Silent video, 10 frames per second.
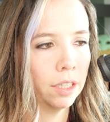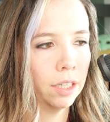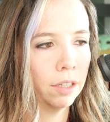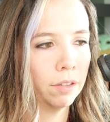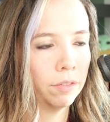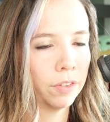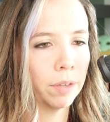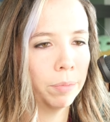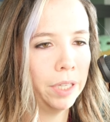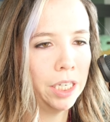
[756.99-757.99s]
of
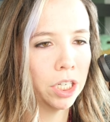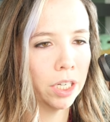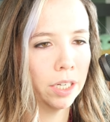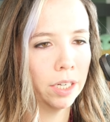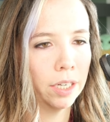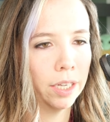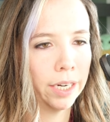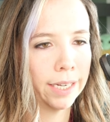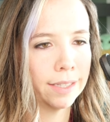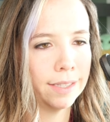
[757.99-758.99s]
completion and I
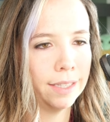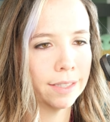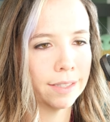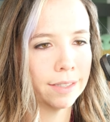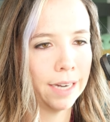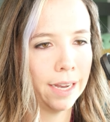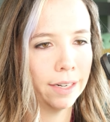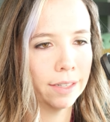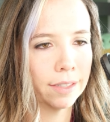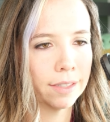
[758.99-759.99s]
can see the
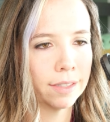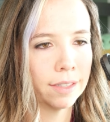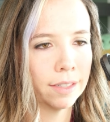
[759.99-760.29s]
status.